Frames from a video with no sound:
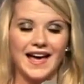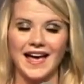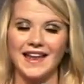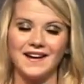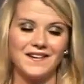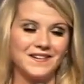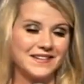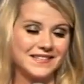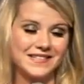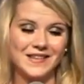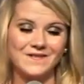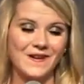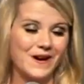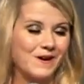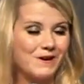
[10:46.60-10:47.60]
And honestly,
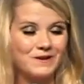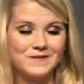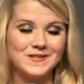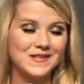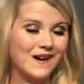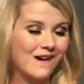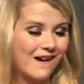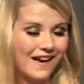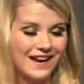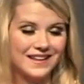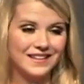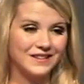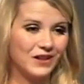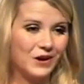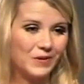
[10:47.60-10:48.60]
if I could have sunk
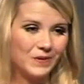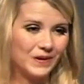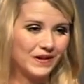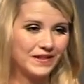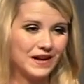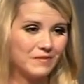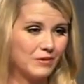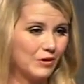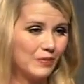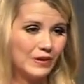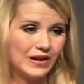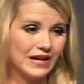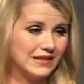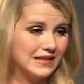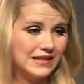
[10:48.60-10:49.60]
any lower in that
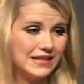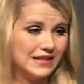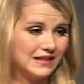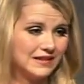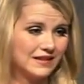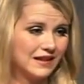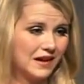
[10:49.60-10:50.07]
moment, I did.